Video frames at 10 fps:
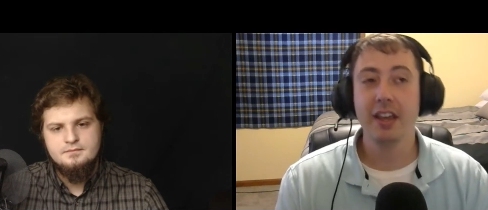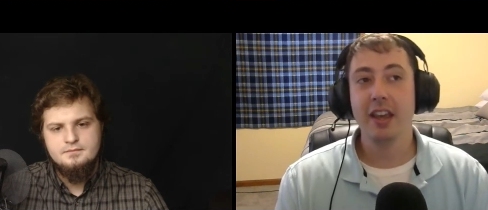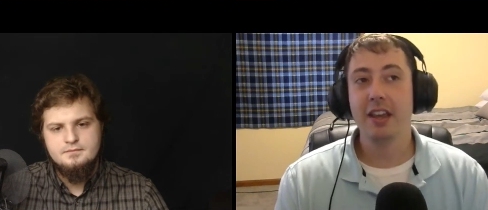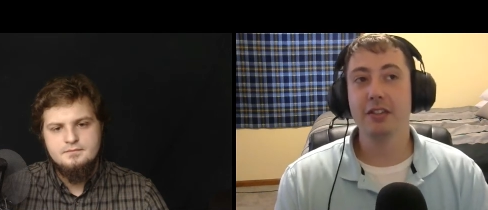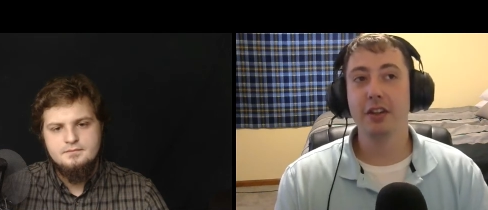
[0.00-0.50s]

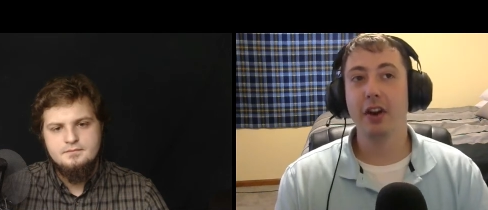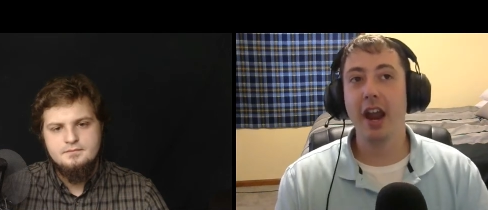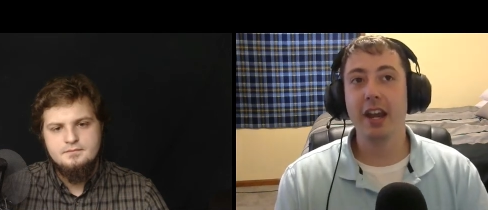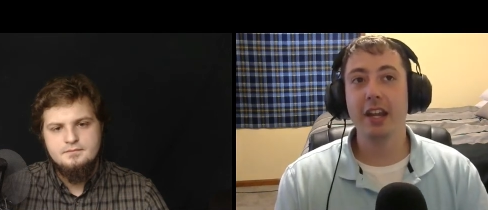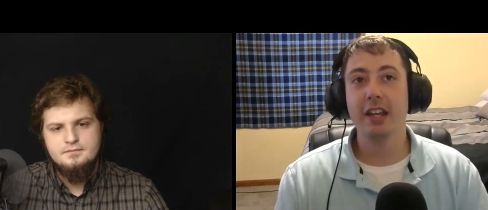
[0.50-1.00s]
Speaker 1: is there
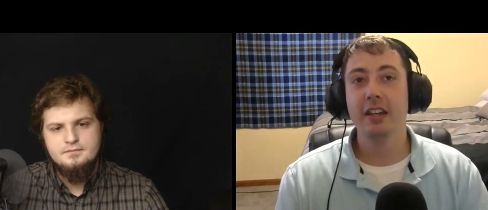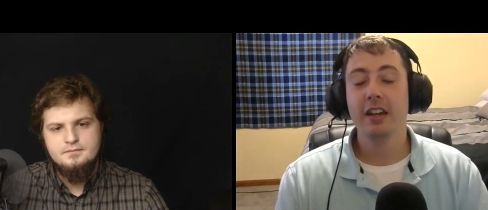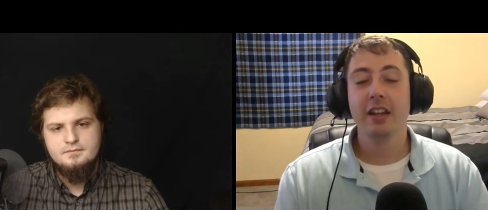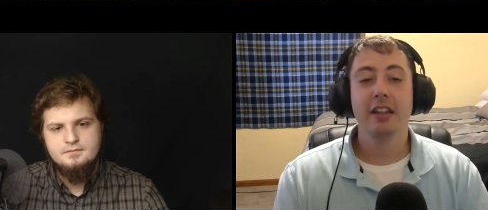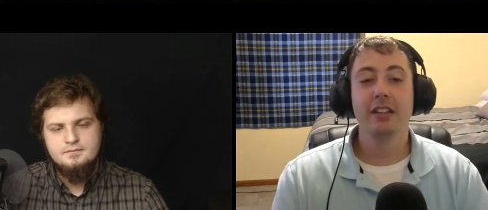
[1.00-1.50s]
any?
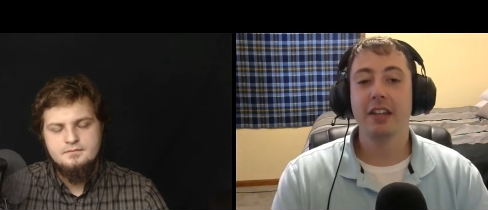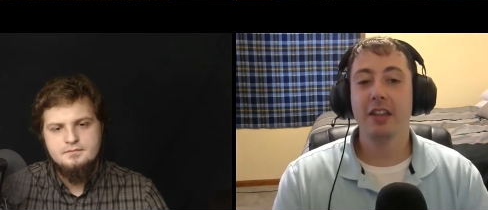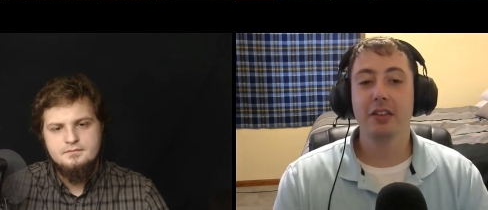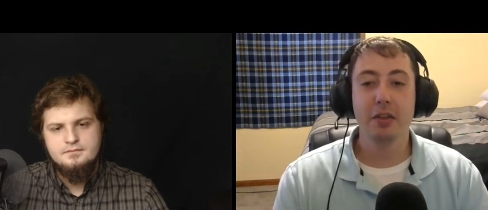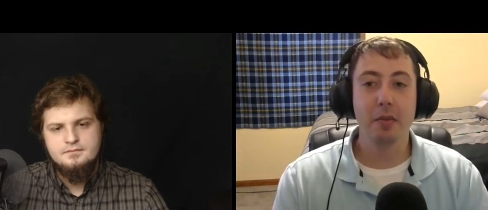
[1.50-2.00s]
Let's say
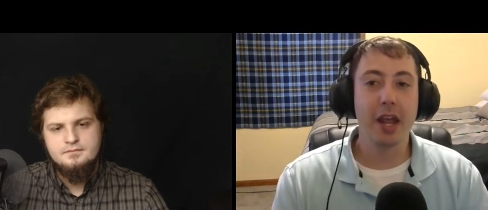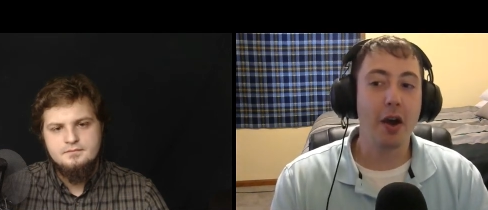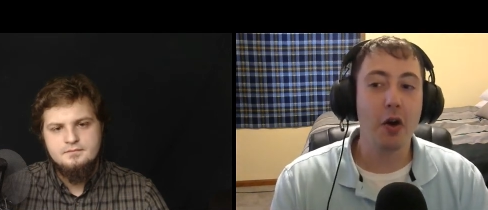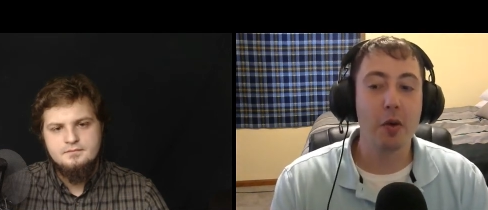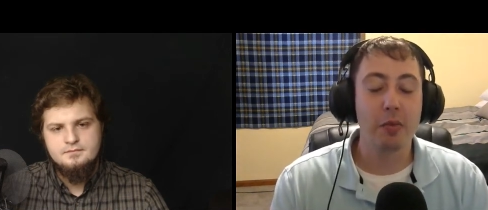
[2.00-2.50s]
there's somebody at
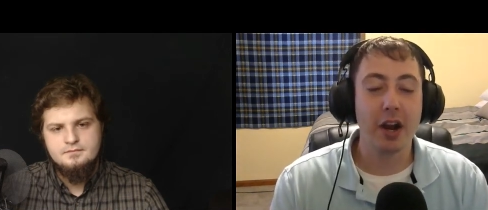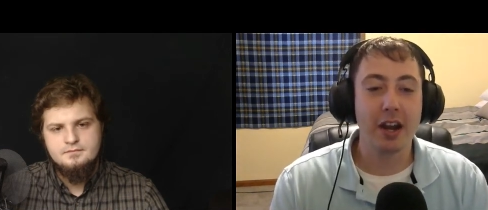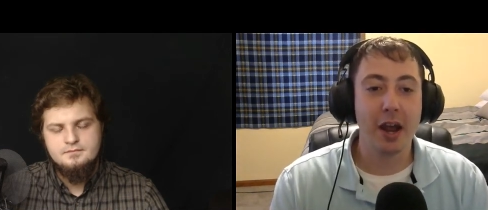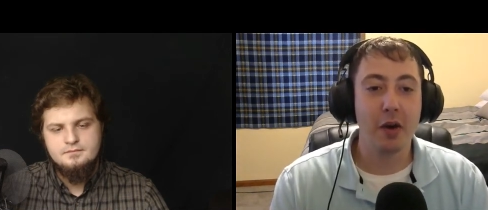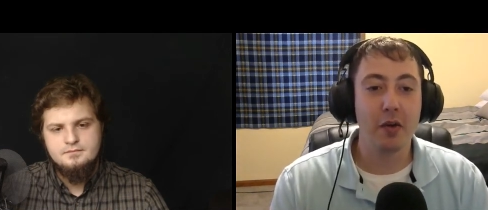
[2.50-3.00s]
home right
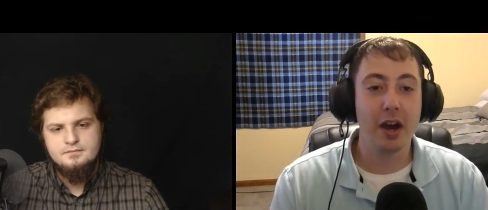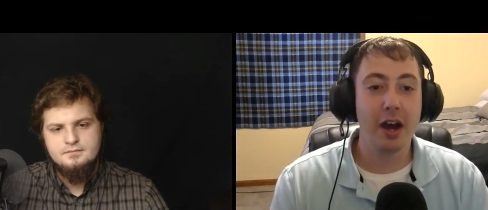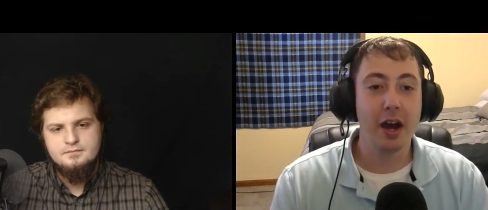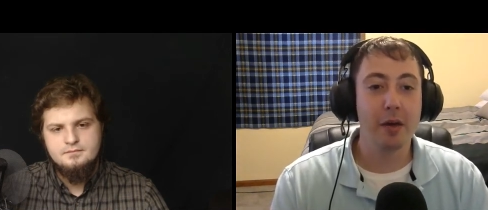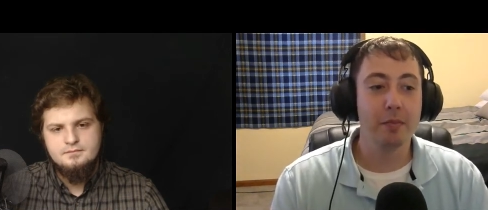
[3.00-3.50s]
now.
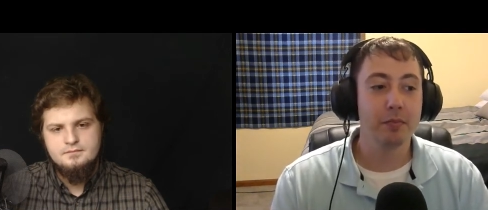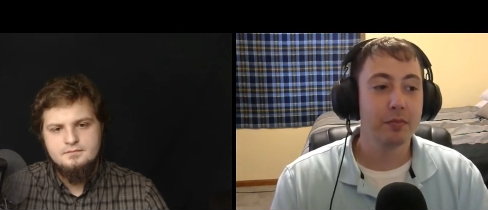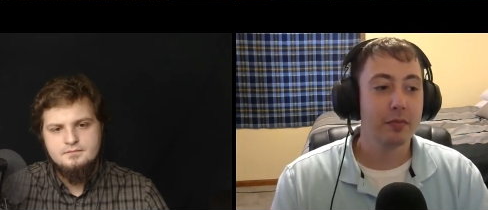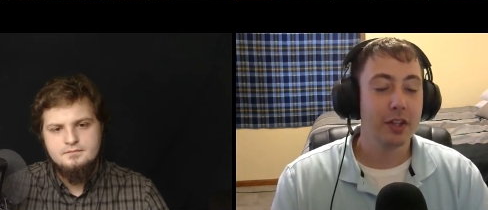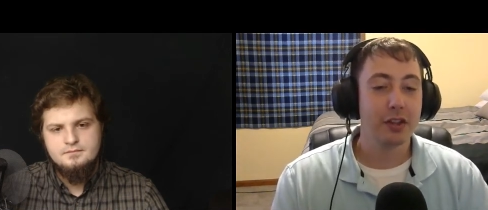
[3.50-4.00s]
Um,
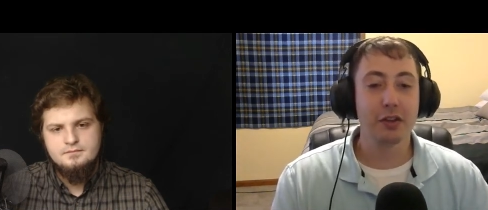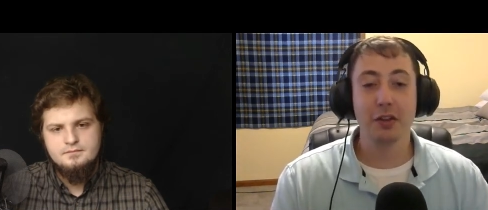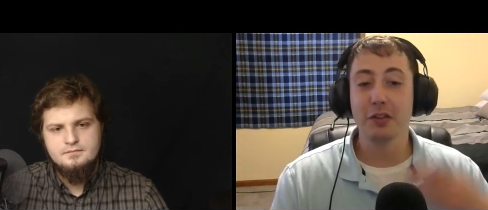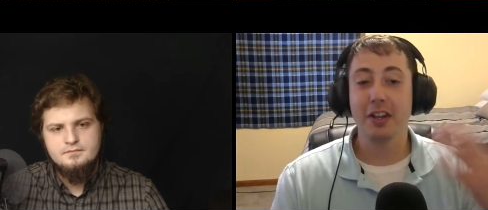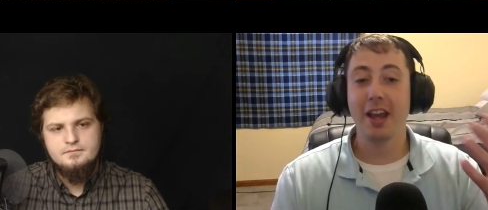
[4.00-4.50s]
there, there's a guy